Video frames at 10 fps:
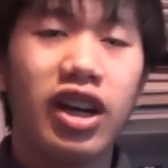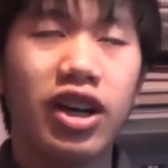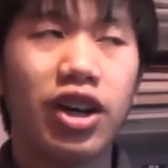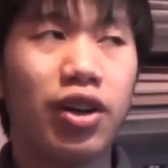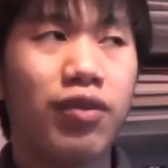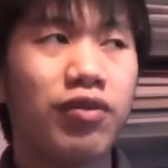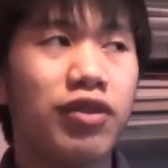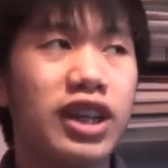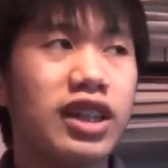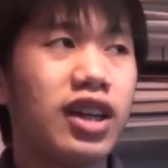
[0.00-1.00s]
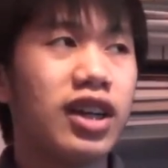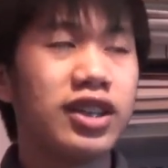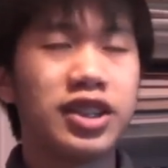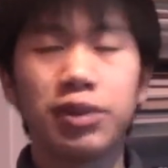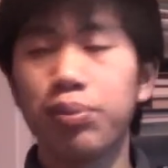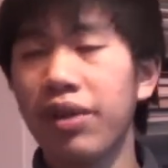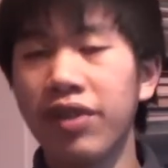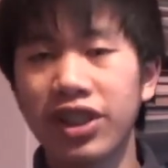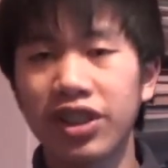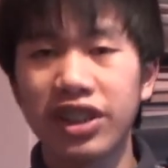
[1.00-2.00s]
That I suspect
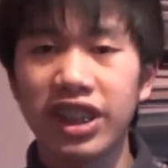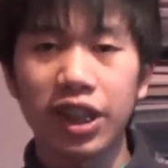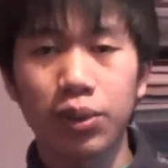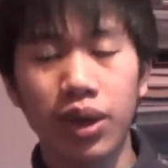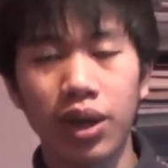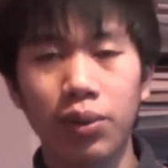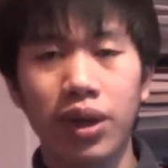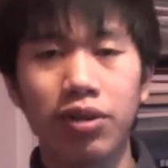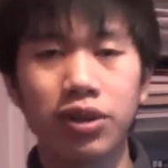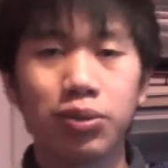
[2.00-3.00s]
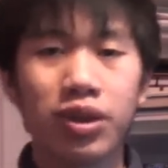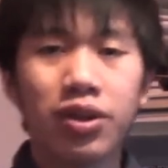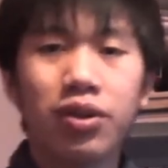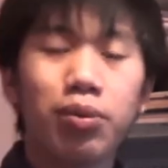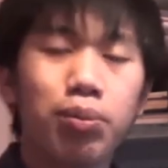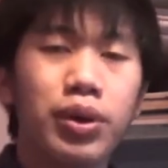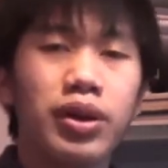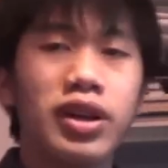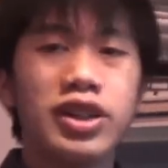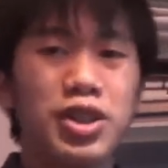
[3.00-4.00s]
that's going to take quite a while as well,
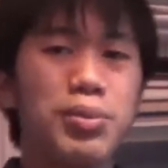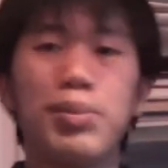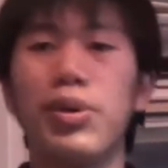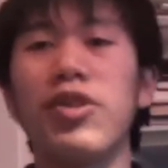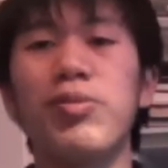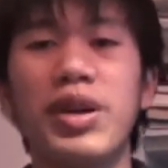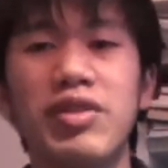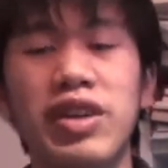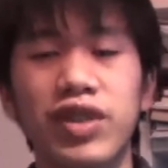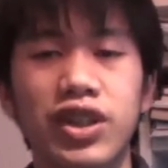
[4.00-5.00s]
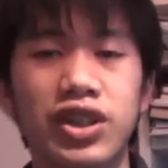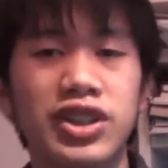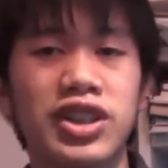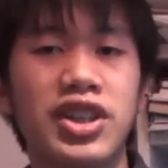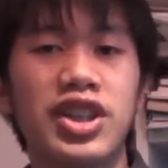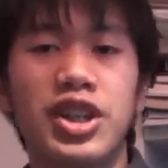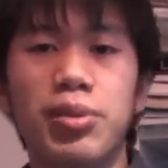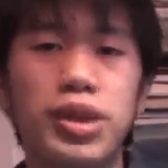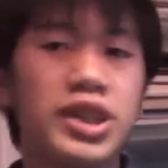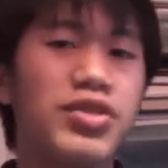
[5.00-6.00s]
but don't be put off by because the
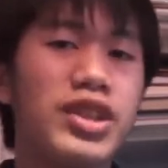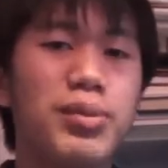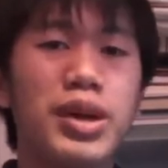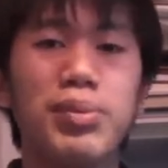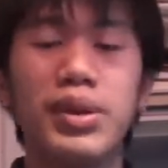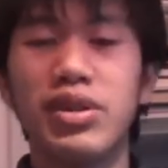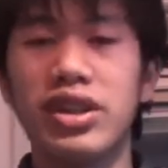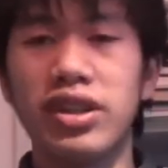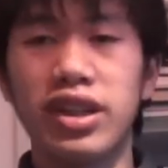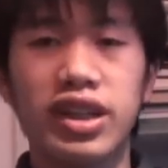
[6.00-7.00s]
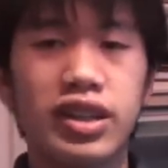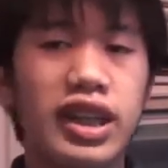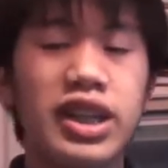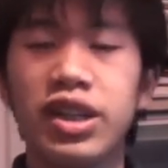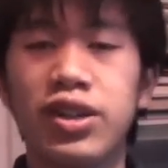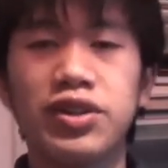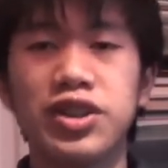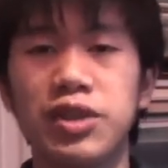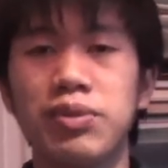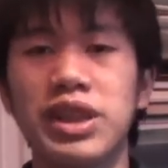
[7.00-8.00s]
best thing about building any
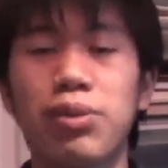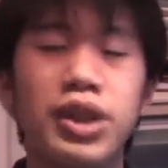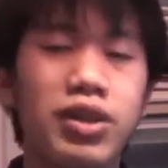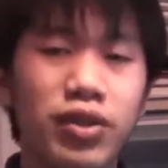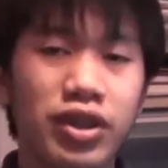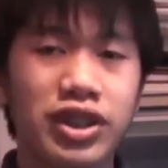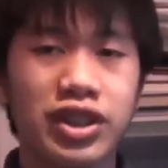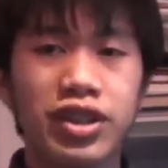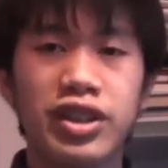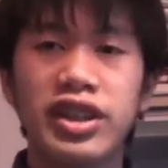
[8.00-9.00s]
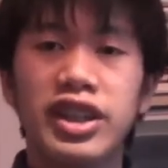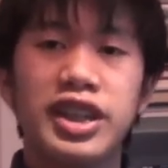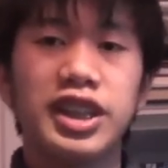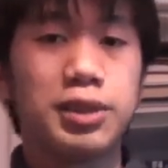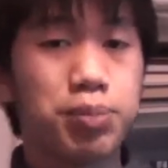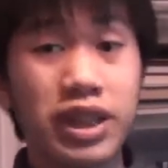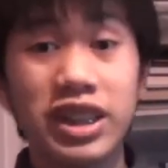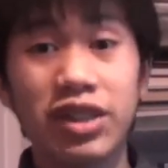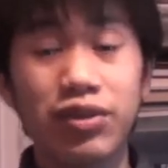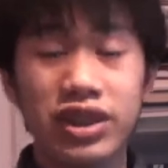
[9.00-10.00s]
costume is that when you've got it done, and
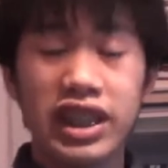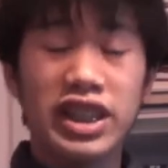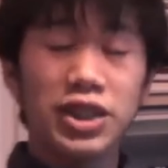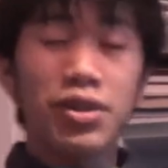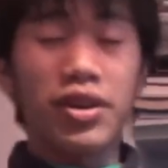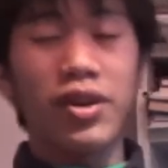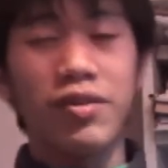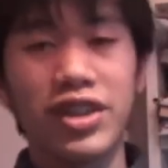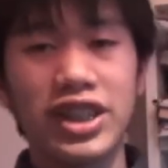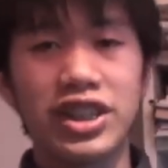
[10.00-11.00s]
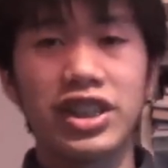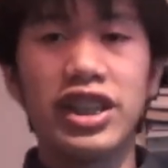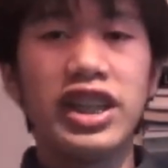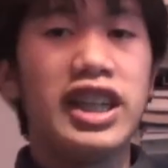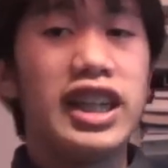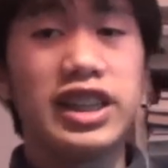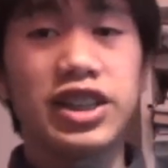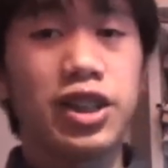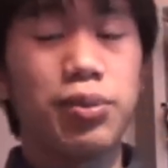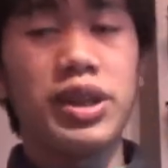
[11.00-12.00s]
especially if you take it to a convention, it's
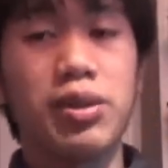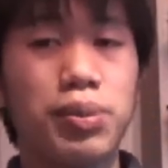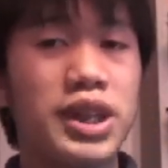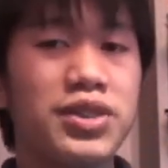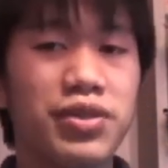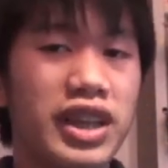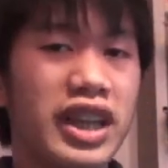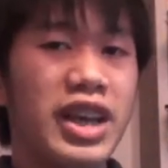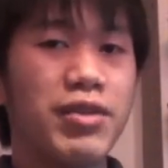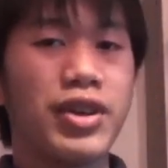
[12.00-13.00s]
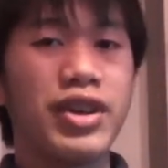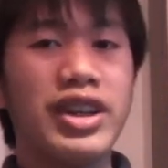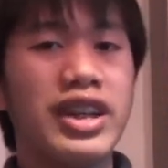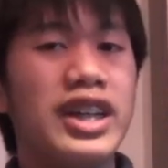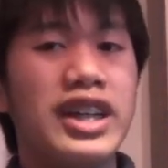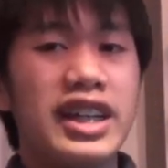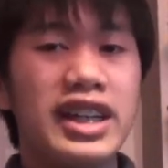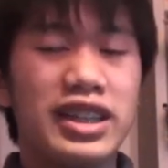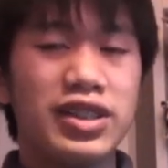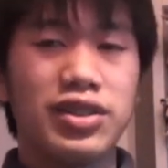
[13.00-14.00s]
going to be the best feeling ever.
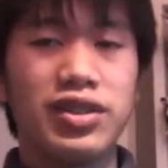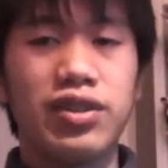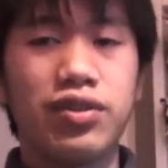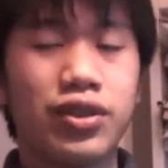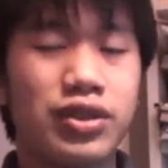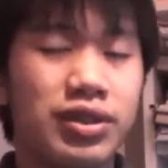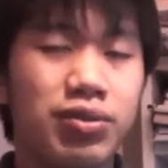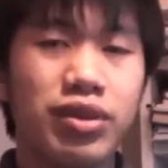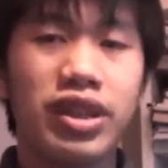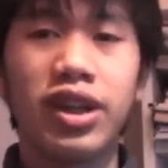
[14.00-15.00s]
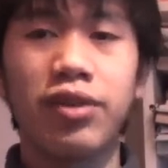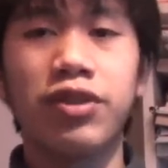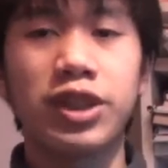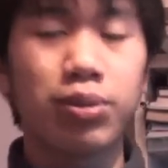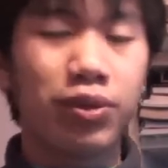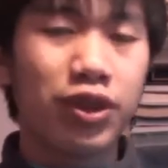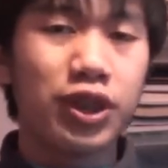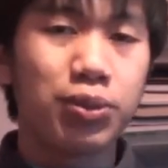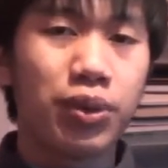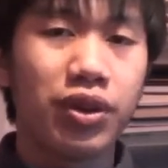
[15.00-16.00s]
And of course, when I finished my
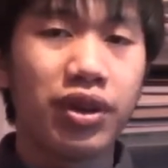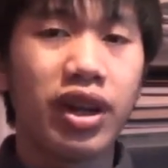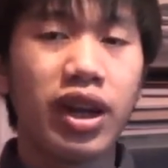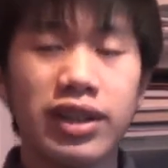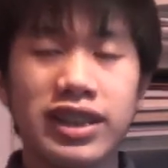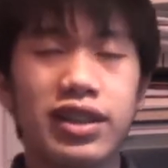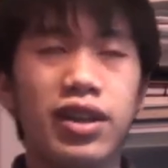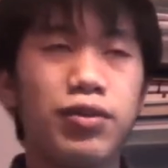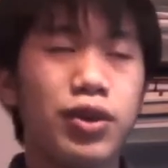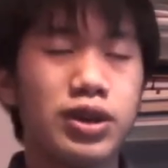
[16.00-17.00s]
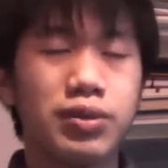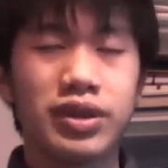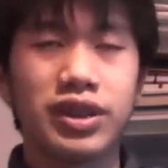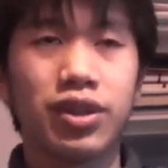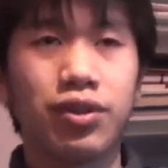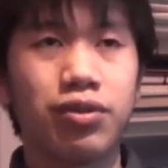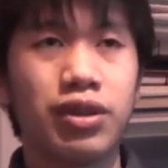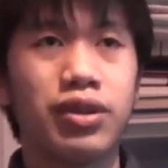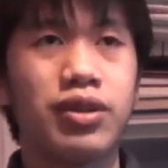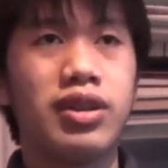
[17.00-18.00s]
first one, I thought to myself,
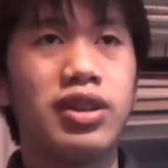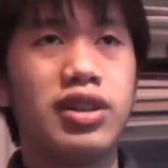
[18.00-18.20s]
well,